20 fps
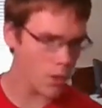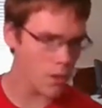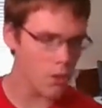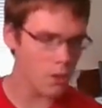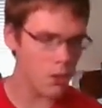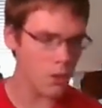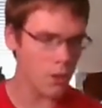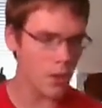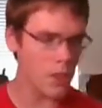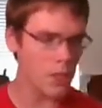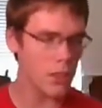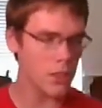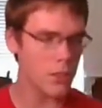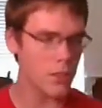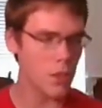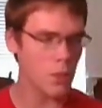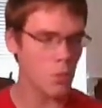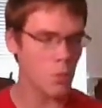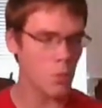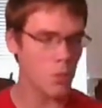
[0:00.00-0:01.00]
So let's
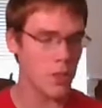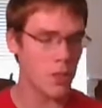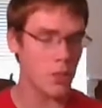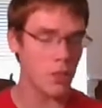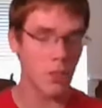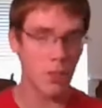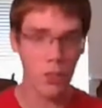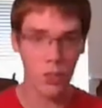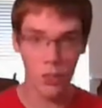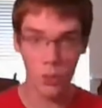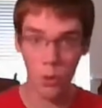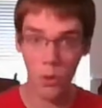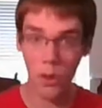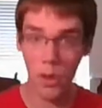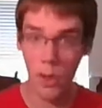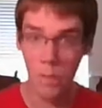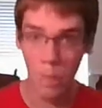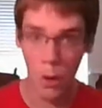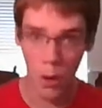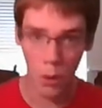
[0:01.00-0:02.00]
start with the
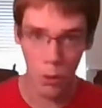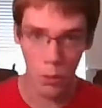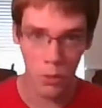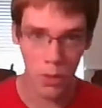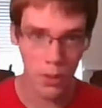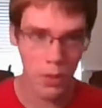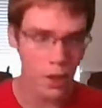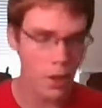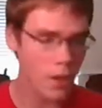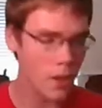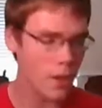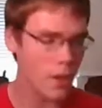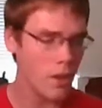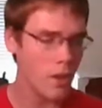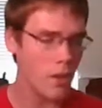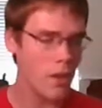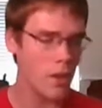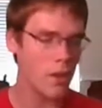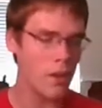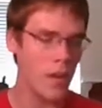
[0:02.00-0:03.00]
Story Mode.
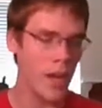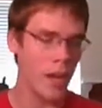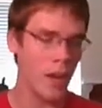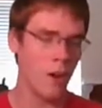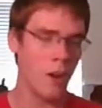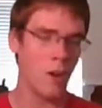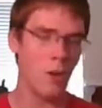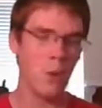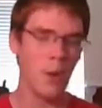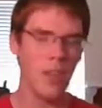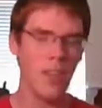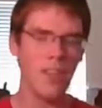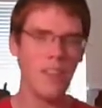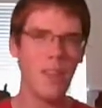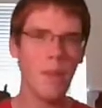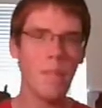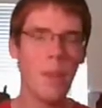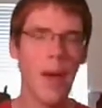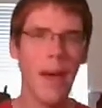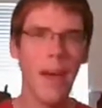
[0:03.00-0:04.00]
Now, in
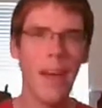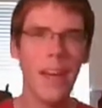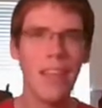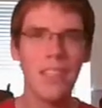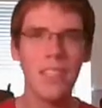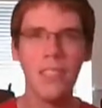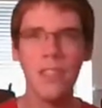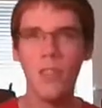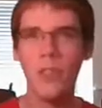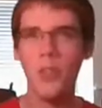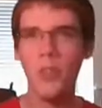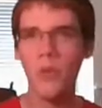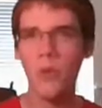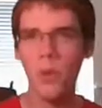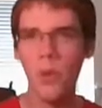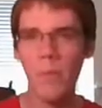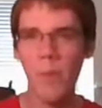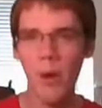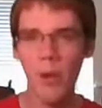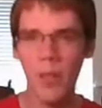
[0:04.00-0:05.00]
the past, the
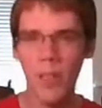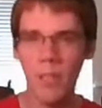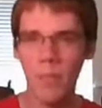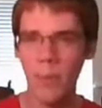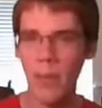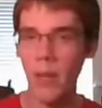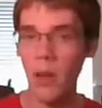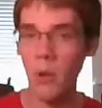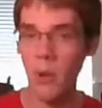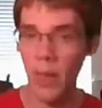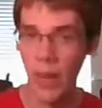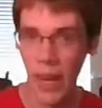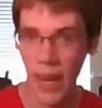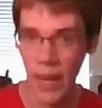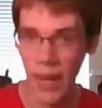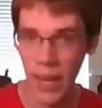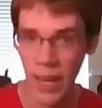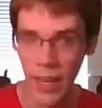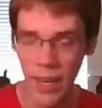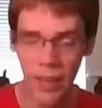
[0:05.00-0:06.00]
Story Mode has been
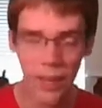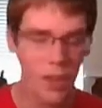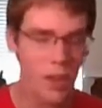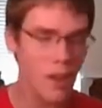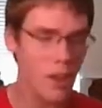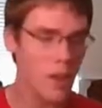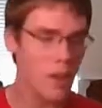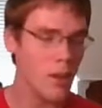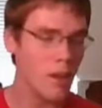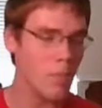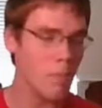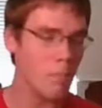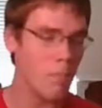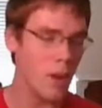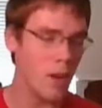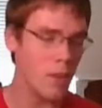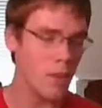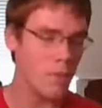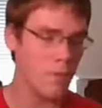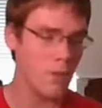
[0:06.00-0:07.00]
okay,
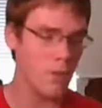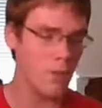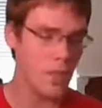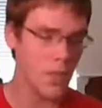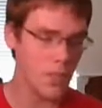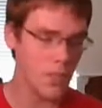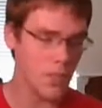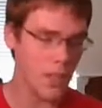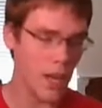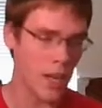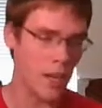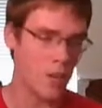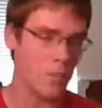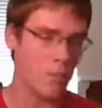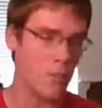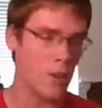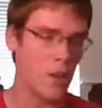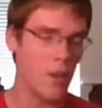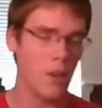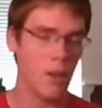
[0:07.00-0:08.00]
but for this
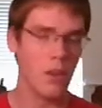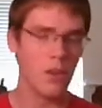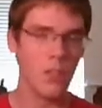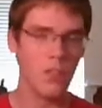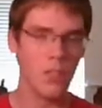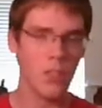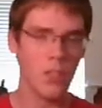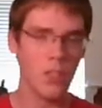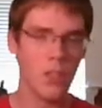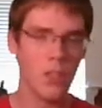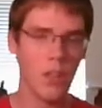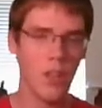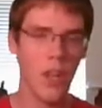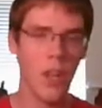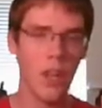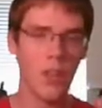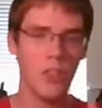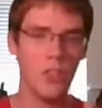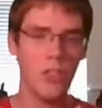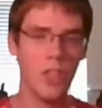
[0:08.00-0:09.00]
game, just
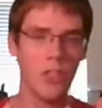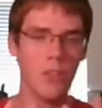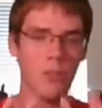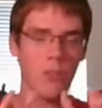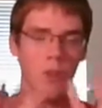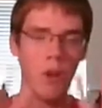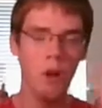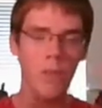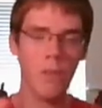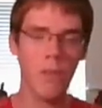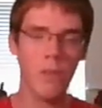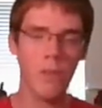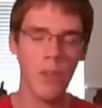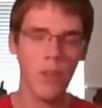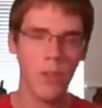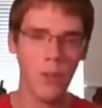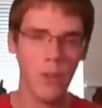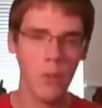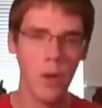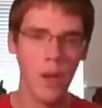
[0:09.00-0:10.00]
a general
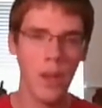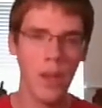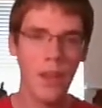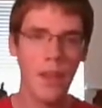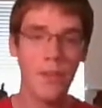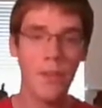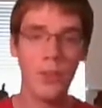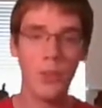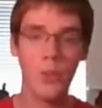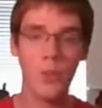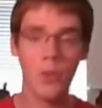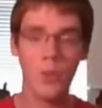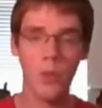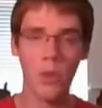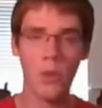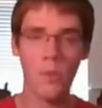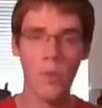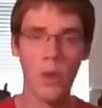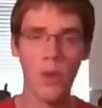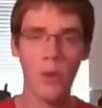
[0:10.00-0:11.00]
overview, the
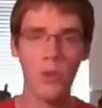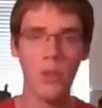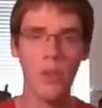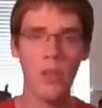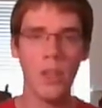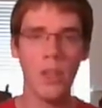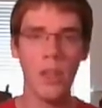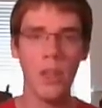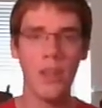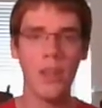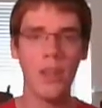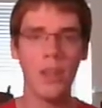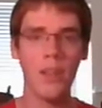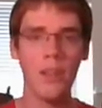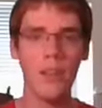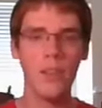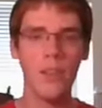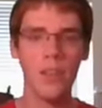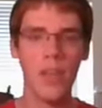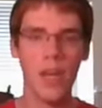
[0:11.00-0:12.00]
Story Mode
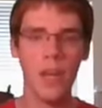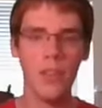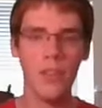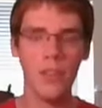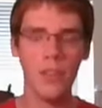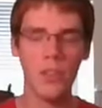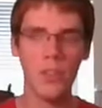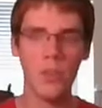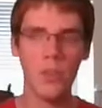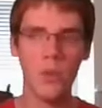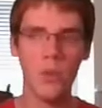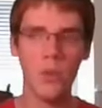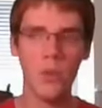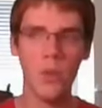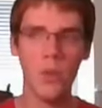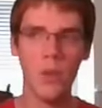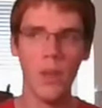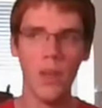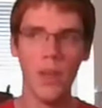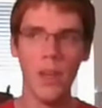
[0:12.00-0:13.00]
takes
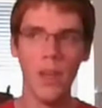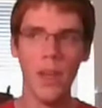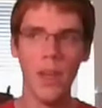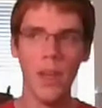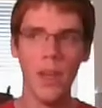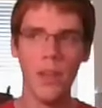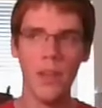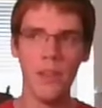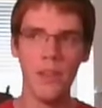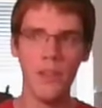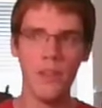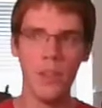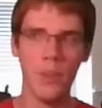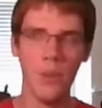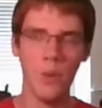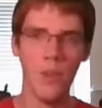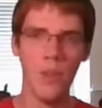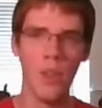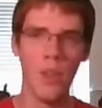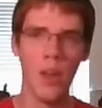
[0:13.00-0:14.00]
you
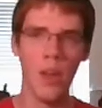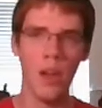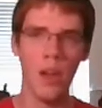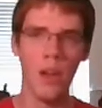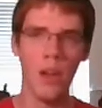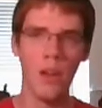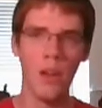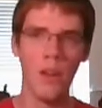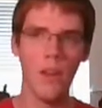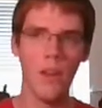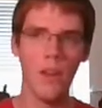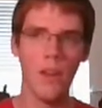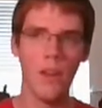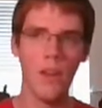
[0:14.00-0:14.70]
into the